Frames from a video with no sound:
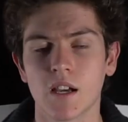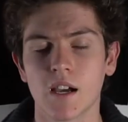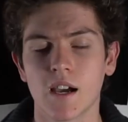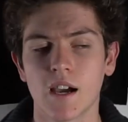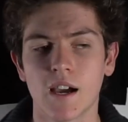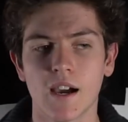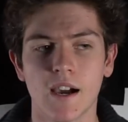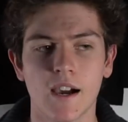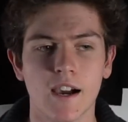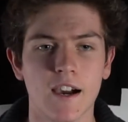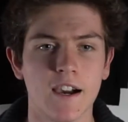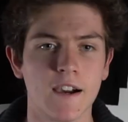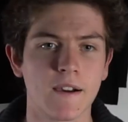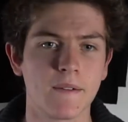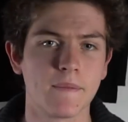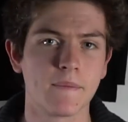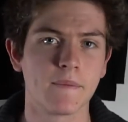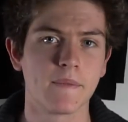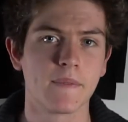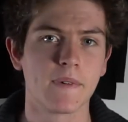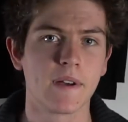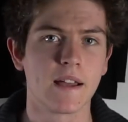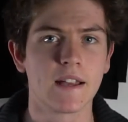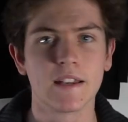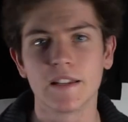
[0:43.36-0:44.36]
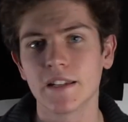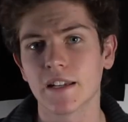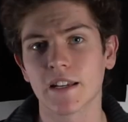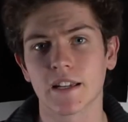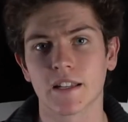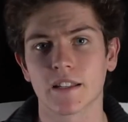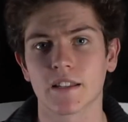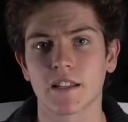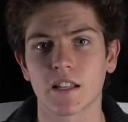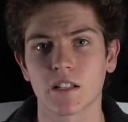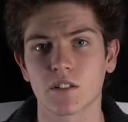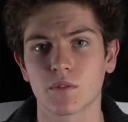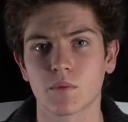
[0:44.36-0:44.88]
And yeah,
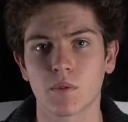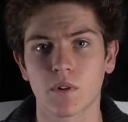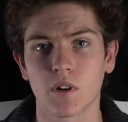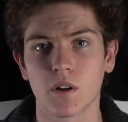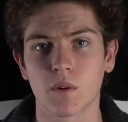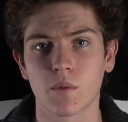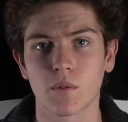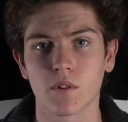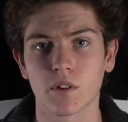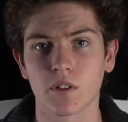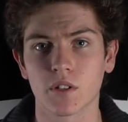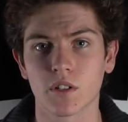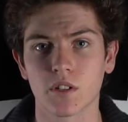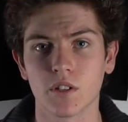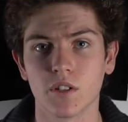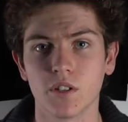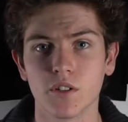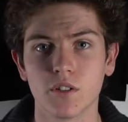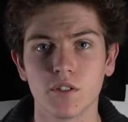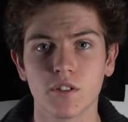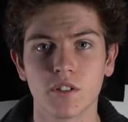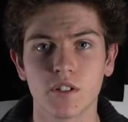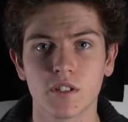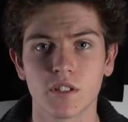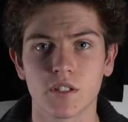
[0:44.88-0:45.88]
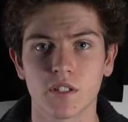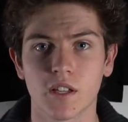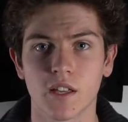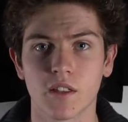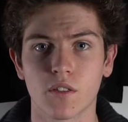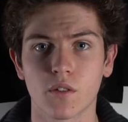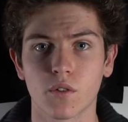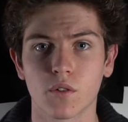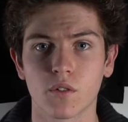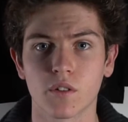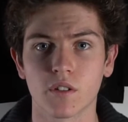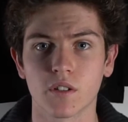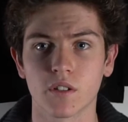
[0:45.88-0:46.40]
that's what I wanted to do because I
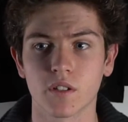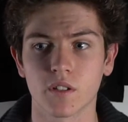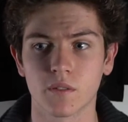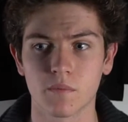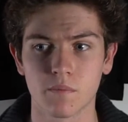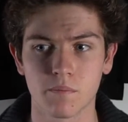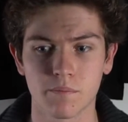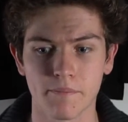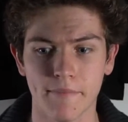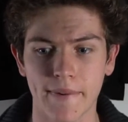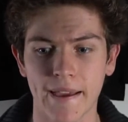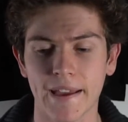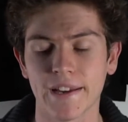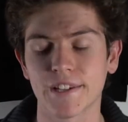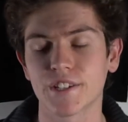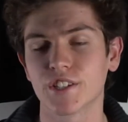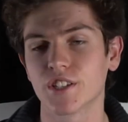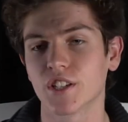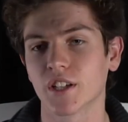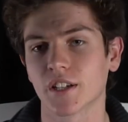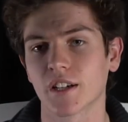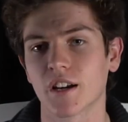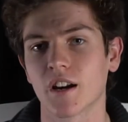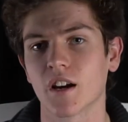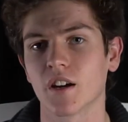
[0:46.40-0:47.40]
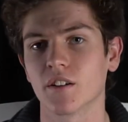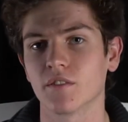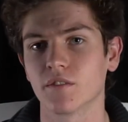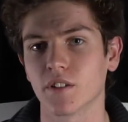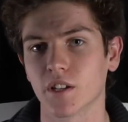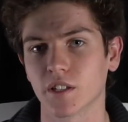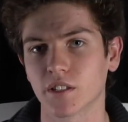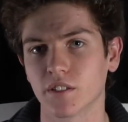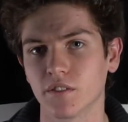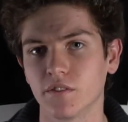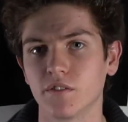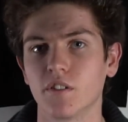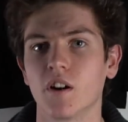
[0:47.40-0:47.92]
thought it matched kind of
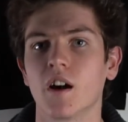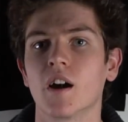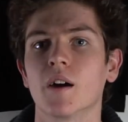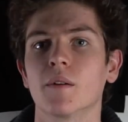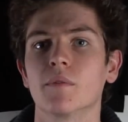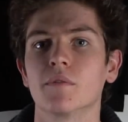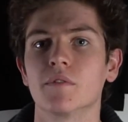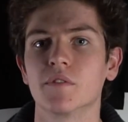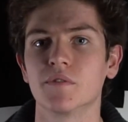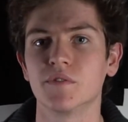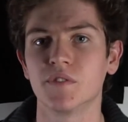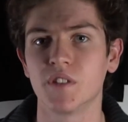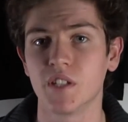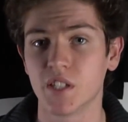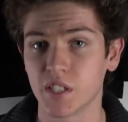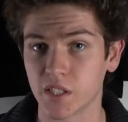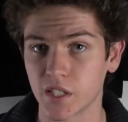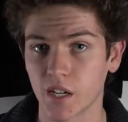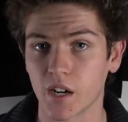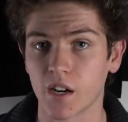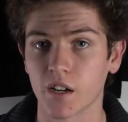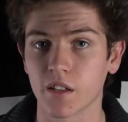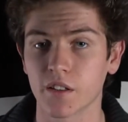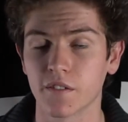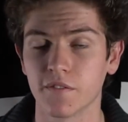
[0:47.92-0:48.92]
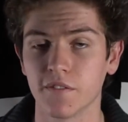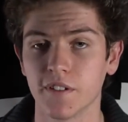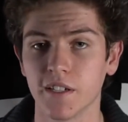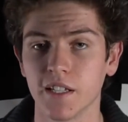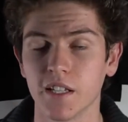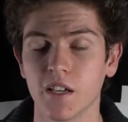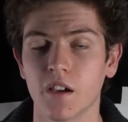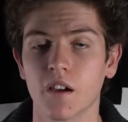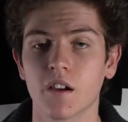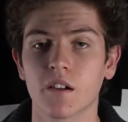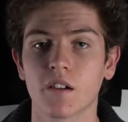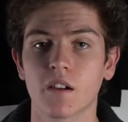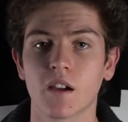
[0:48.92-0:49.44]
like the vibe of the start of the
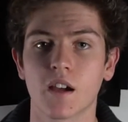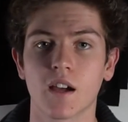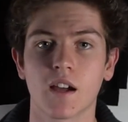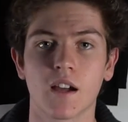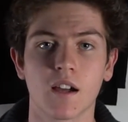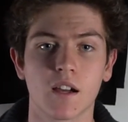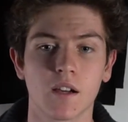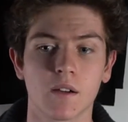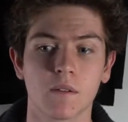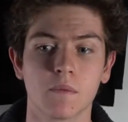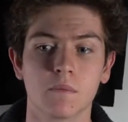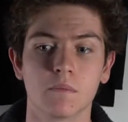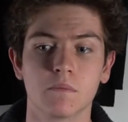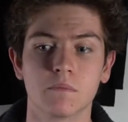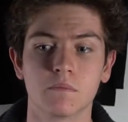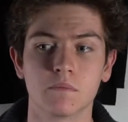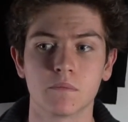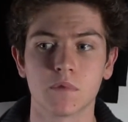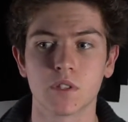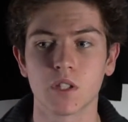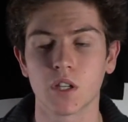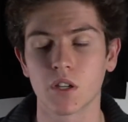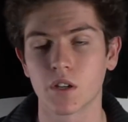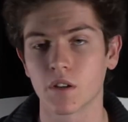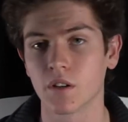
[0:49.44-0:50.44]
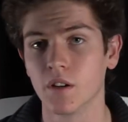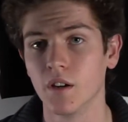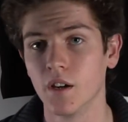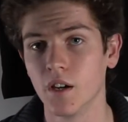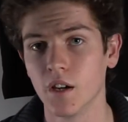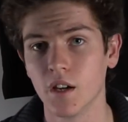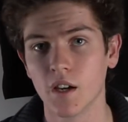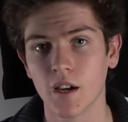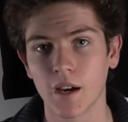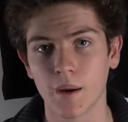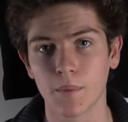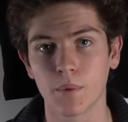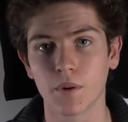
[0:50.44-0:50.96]
video. So
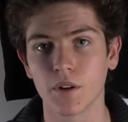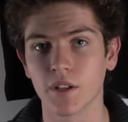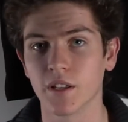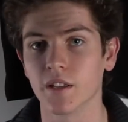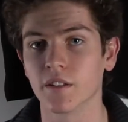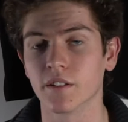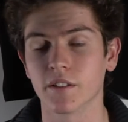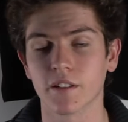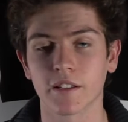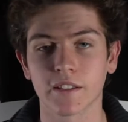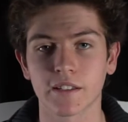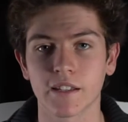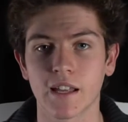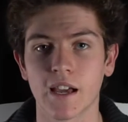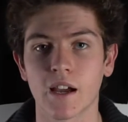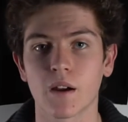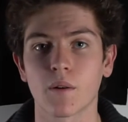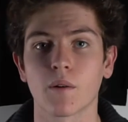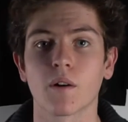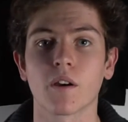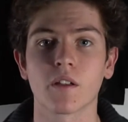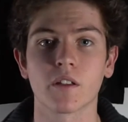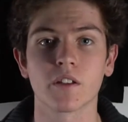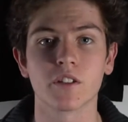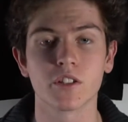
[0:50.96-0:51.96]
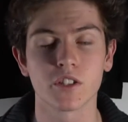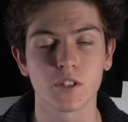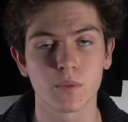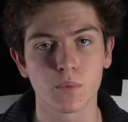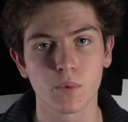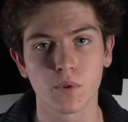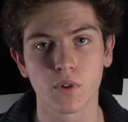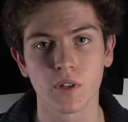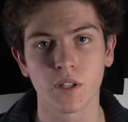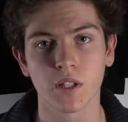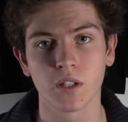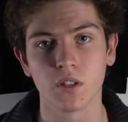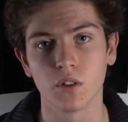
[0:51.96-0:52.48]
I put it in like that rather than just
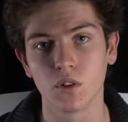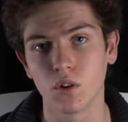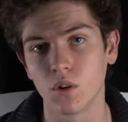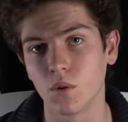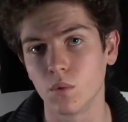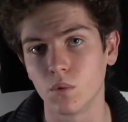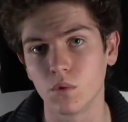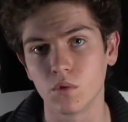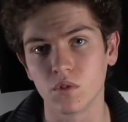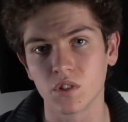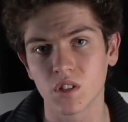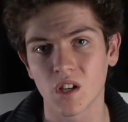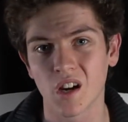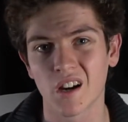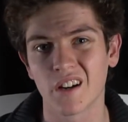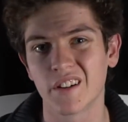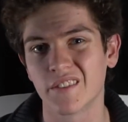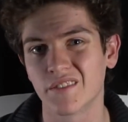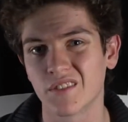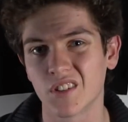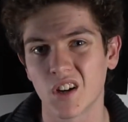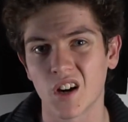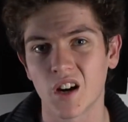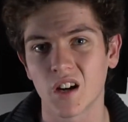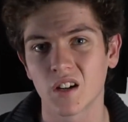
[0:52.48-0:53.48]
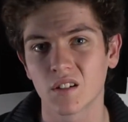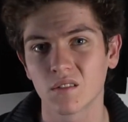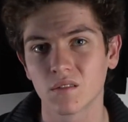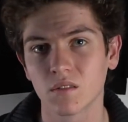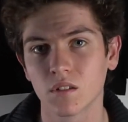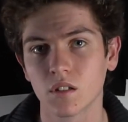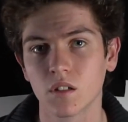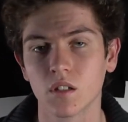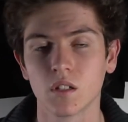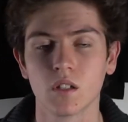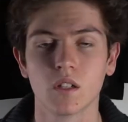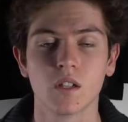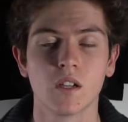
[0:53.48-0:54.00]
putting a normal kind of title.
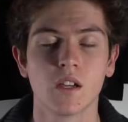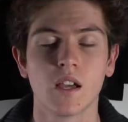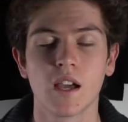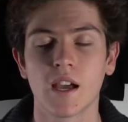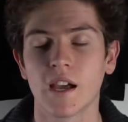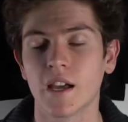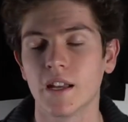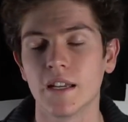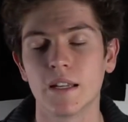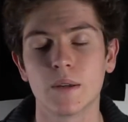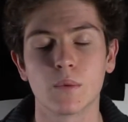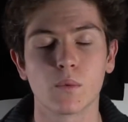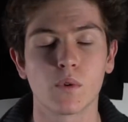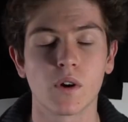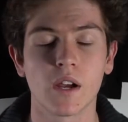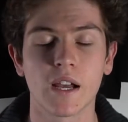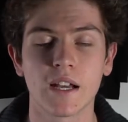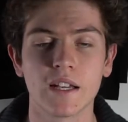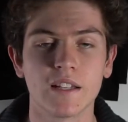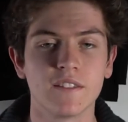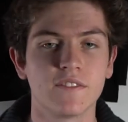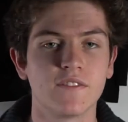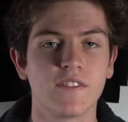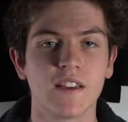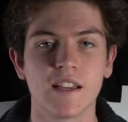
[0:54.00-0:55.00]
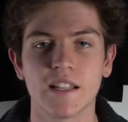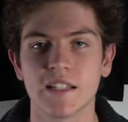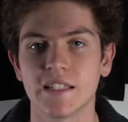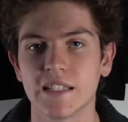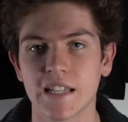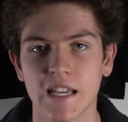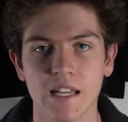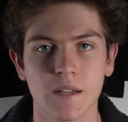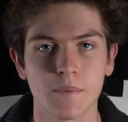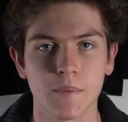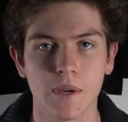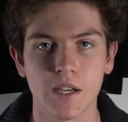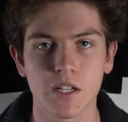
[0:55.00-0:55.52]
And I didn't want any fancy
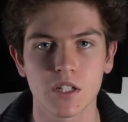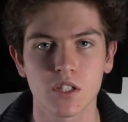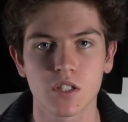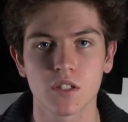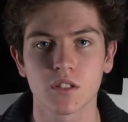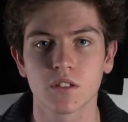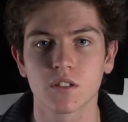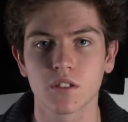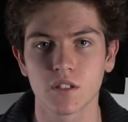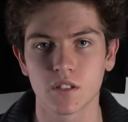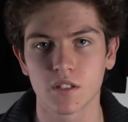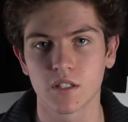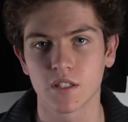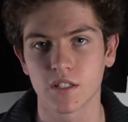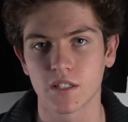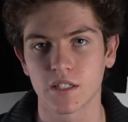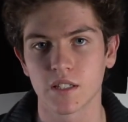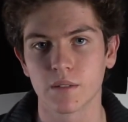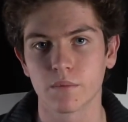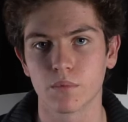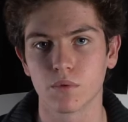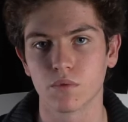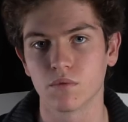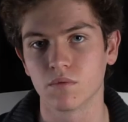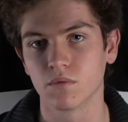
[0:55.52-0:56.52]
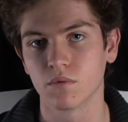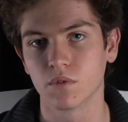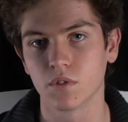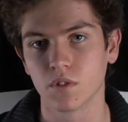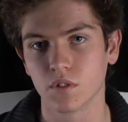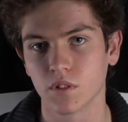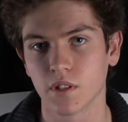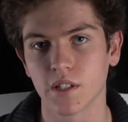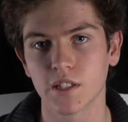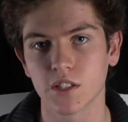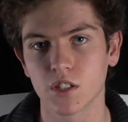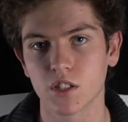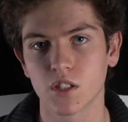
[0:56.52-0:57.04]
animation, just a simple
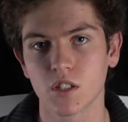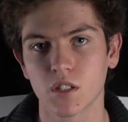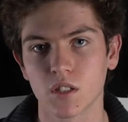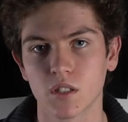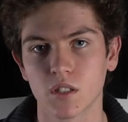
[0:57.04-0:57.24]
glitch.